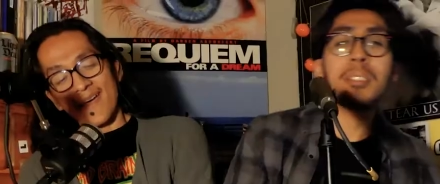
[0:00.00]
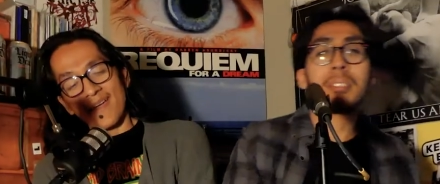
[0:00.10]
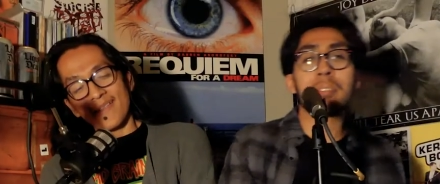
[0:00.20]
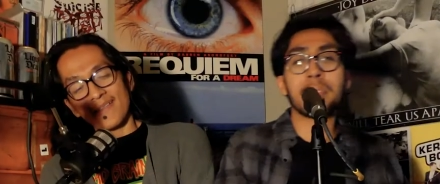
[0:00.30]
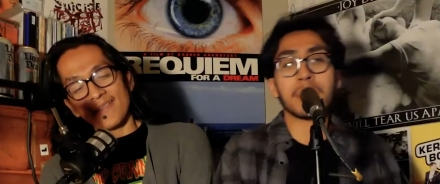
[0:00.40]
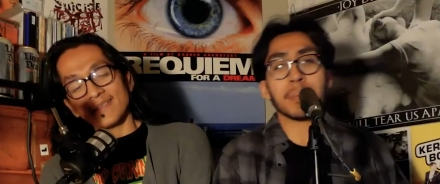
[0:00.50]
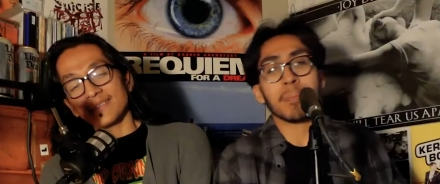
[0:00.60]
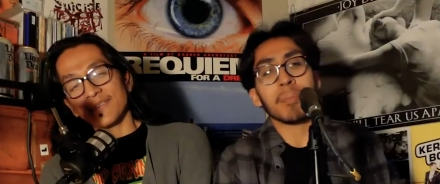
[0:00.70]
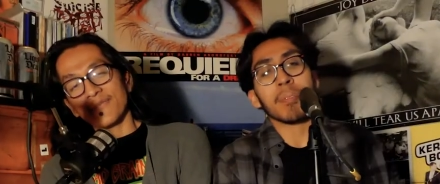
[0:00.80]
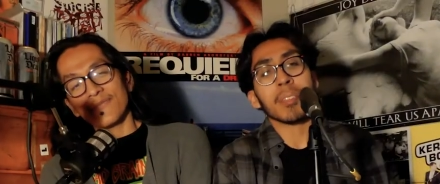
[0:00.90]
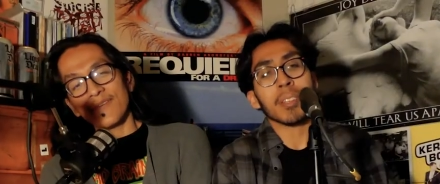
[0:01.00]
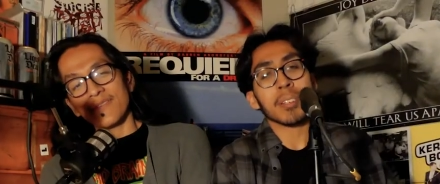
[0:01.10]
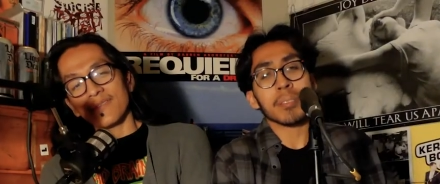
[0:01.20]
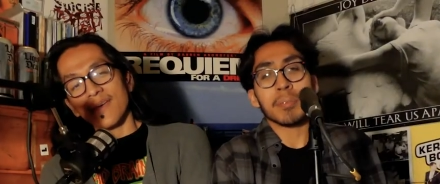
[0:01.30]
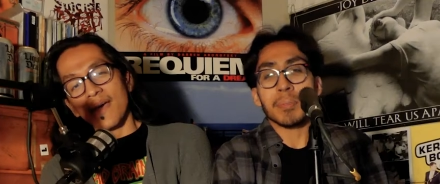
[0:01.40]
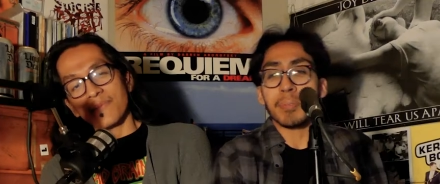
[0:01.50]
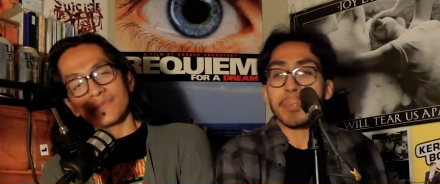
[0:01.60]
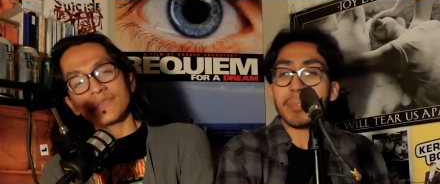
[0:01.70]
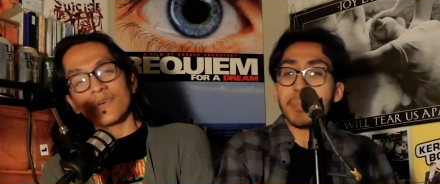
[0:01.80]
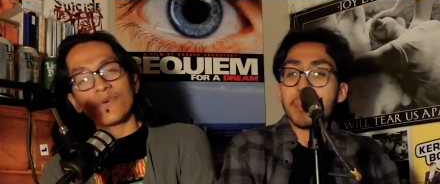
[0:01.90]
Speaker 1: And this is the fifth
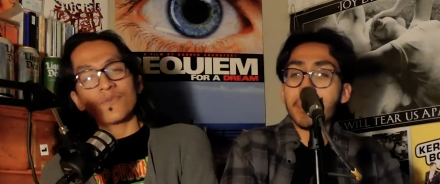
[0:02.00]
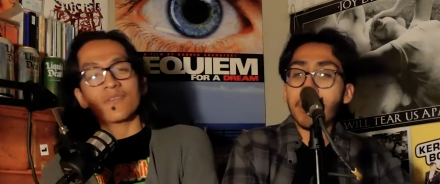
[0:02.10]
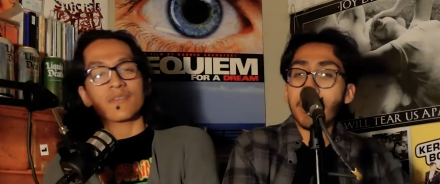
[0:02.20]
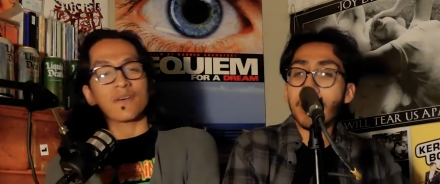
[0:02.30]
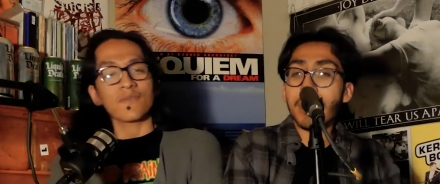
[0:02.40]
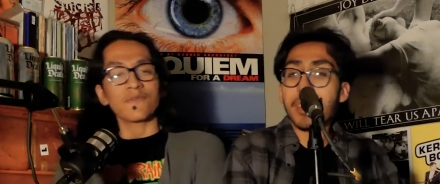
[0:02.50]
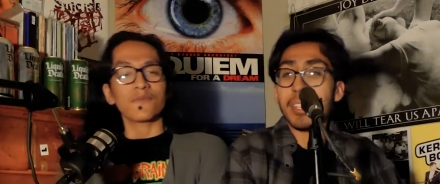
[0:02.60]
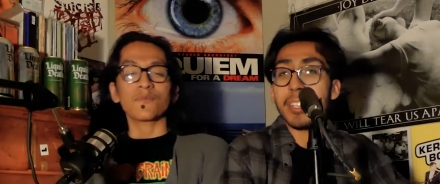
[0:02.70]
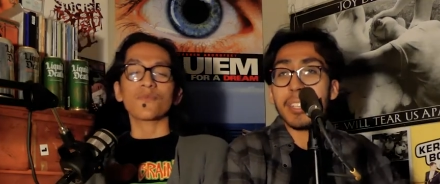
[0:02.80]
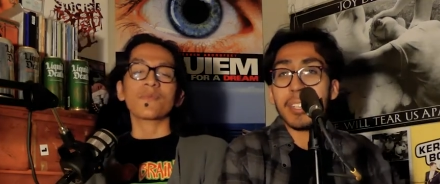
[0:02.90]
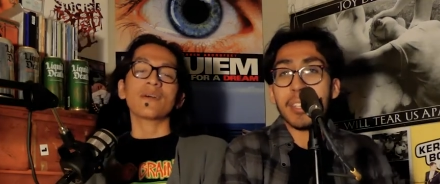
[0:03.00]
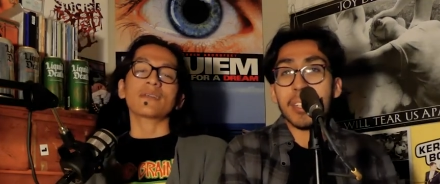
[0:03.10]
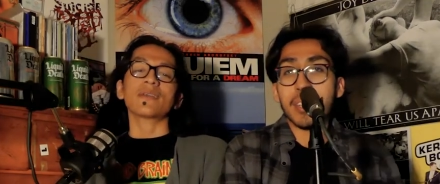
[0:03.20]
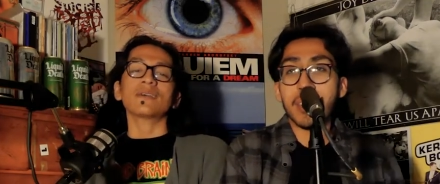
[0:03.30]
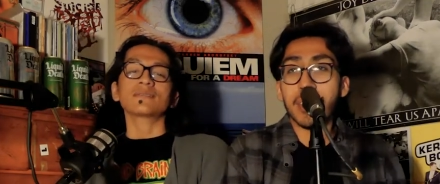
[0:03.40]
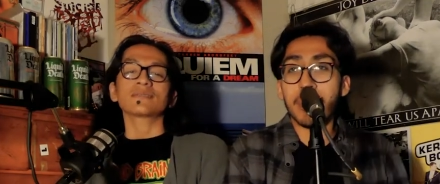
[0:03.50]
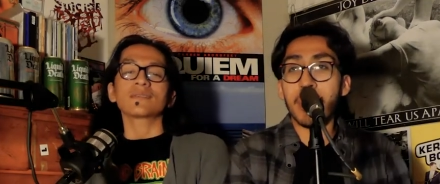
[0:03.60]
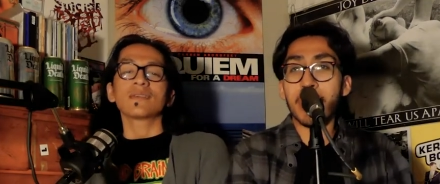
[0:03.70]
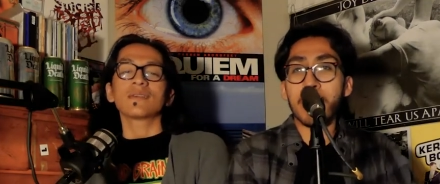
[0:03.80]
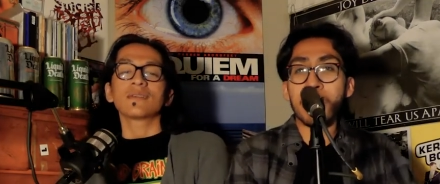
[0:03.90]
episode of the Film Podcast.
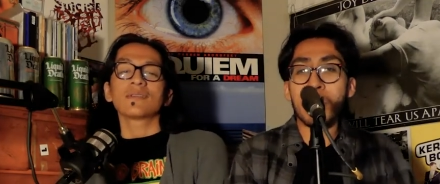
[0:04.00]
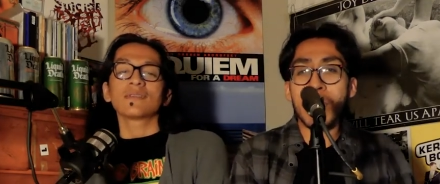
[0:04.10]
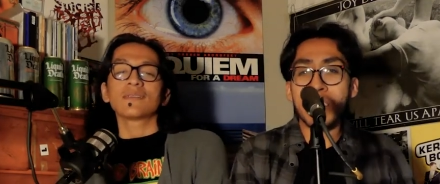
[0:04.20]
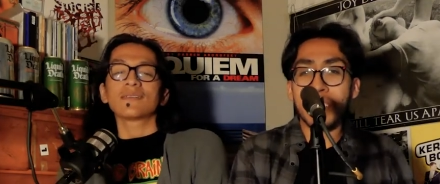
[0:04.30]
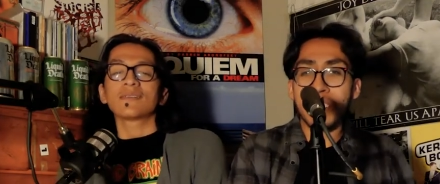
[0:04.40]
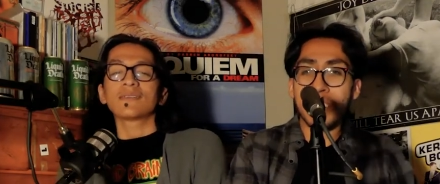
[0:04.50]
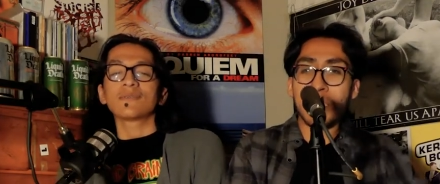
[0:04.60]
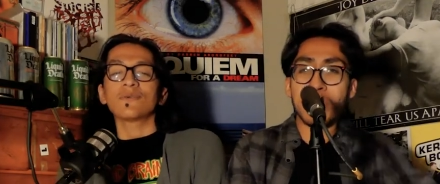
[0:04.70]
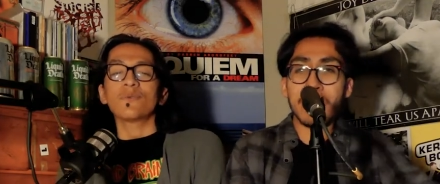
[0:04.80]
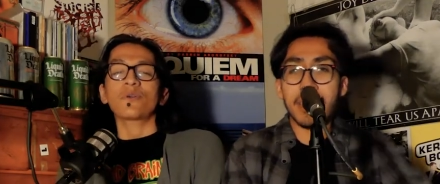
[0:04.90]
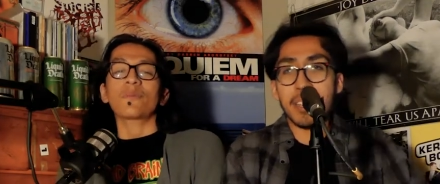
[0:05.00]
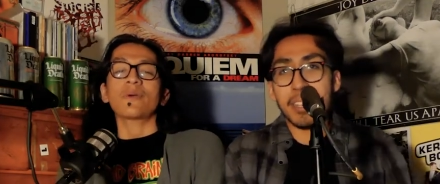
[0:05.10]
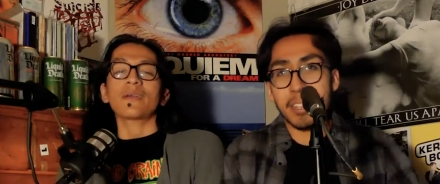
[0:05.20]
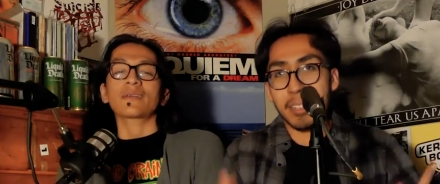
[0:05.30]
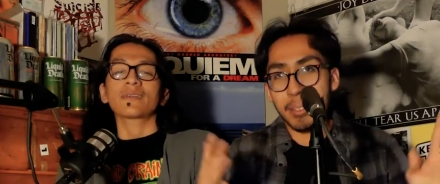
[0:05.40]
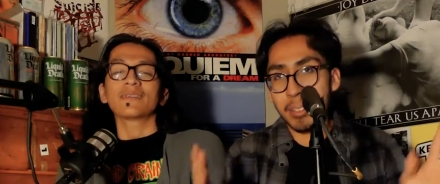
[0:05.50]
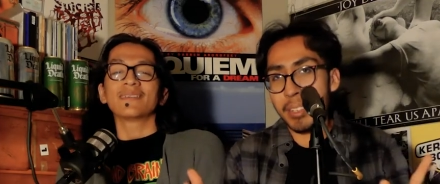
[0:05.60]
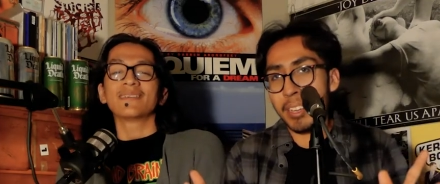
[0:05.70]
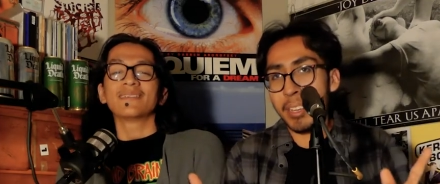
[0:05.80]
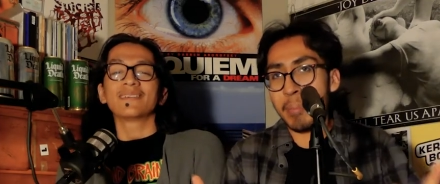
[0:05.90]
Welcome back, guys.
Speaker 2: Welcome back.
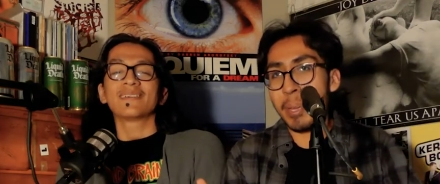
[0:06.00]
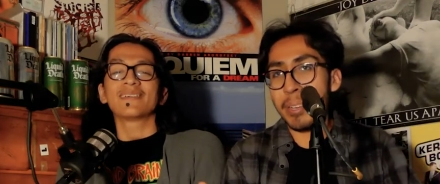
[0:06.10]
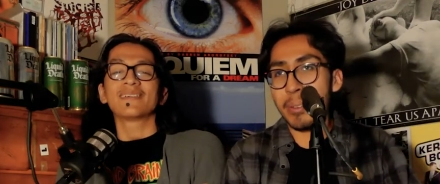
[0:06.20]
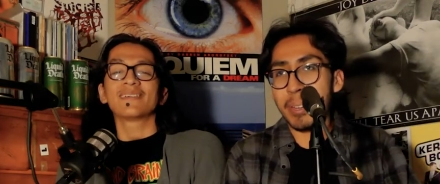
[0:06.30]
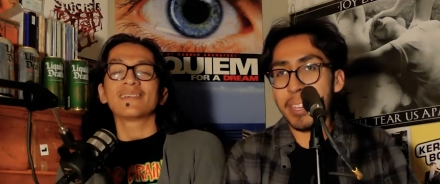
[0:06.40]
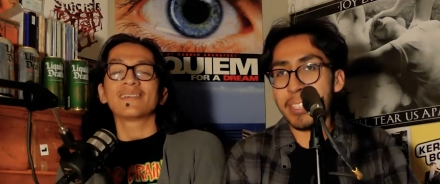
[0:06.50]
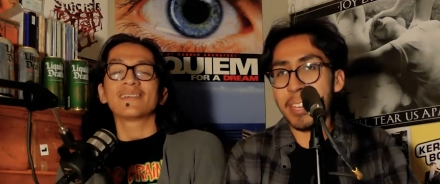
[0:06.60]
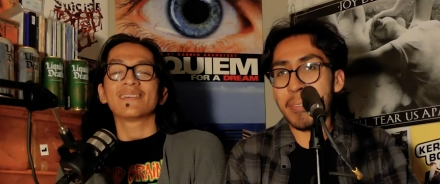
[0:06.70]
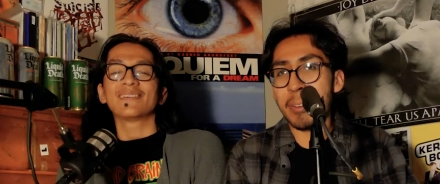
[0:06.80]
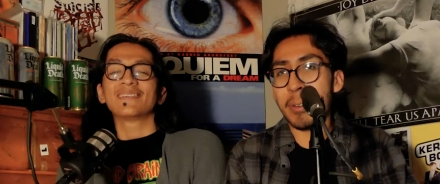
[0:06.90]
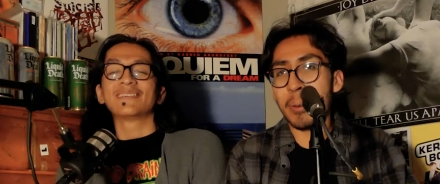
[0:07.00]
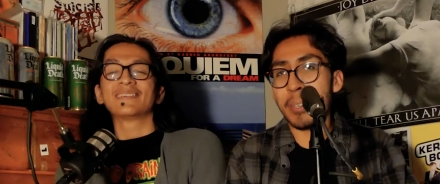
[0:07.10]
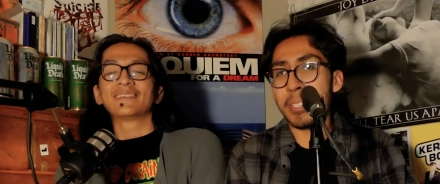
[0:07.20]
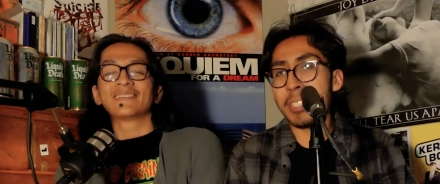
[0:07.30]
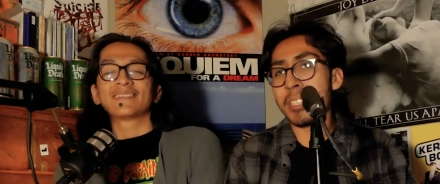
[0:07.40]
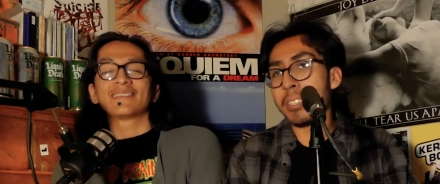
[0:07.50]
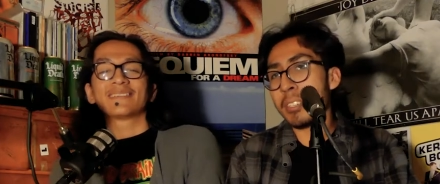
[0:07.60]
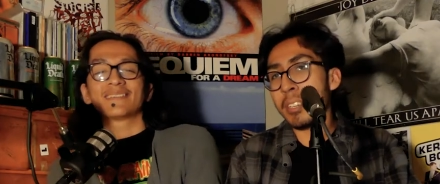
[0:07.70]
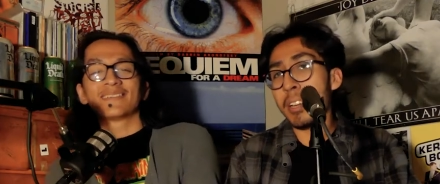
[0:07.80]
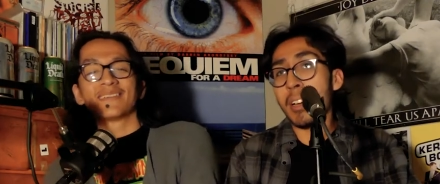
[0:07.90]
I bet you guys haven't noticed
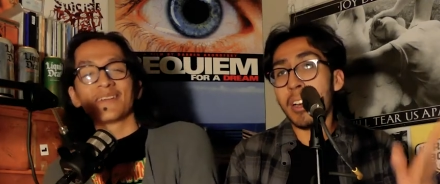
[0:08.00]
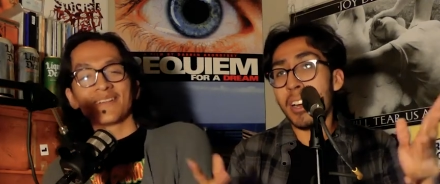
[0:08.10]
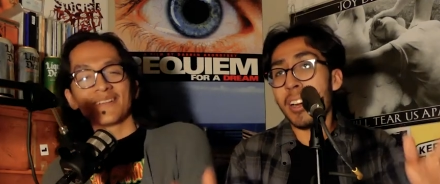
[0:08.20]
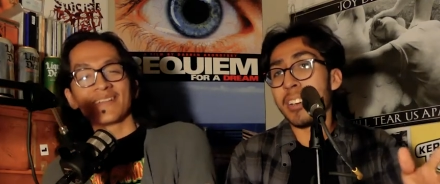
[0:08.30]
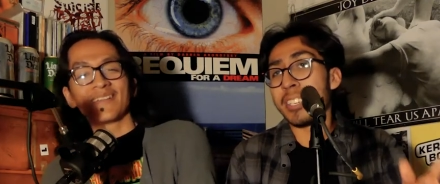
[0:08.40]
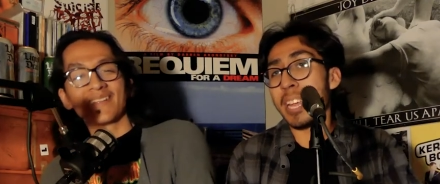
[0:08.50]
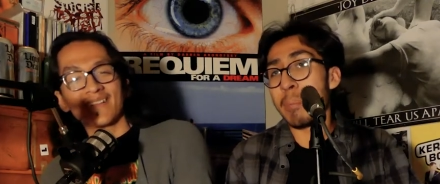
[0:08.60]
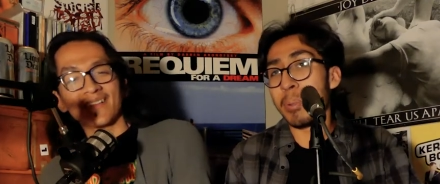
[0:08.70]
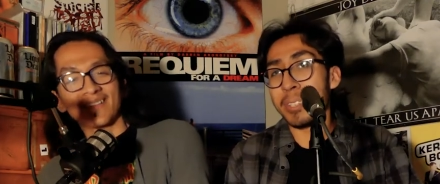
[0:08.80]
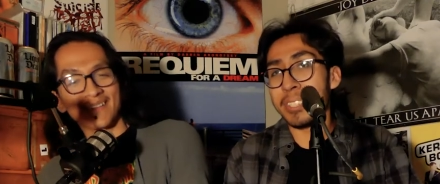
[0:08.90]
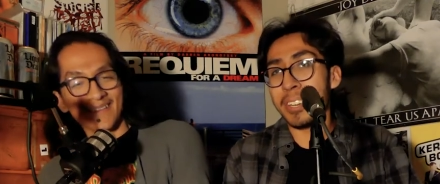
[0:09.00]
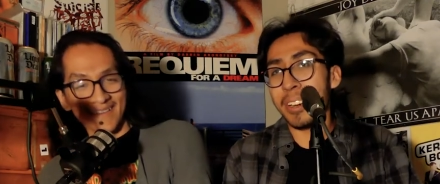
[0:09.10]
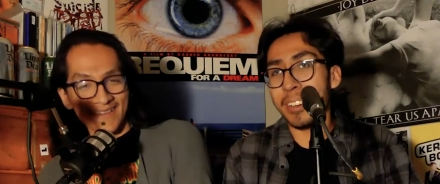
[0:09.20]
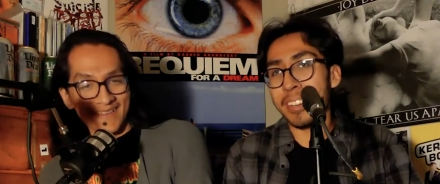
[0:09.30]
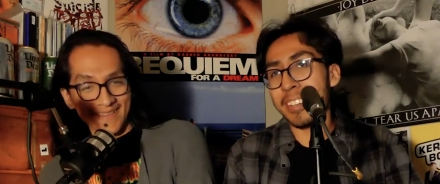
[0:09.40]
our table is gone.